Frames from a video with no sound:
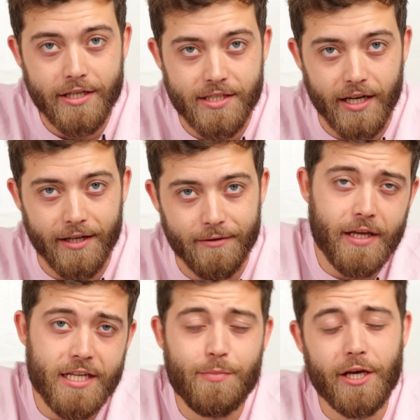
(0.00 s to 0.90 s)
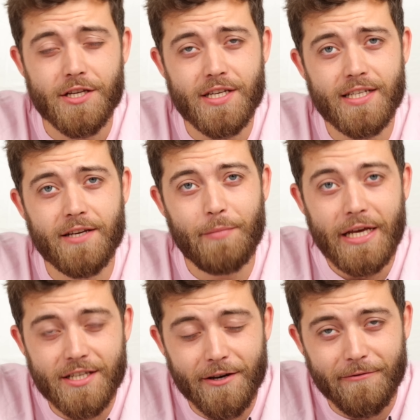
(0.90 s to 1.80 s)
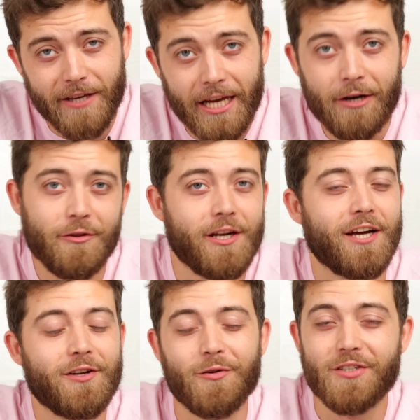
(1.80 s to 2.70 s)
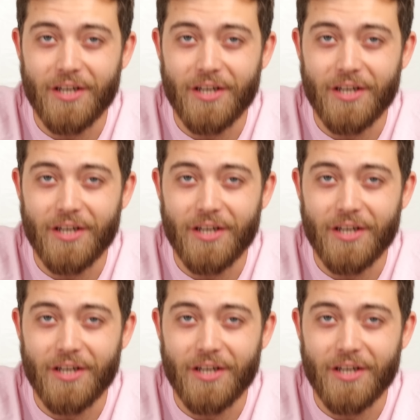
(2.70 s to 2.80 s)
is that? It's because it is a piece of gear that I don't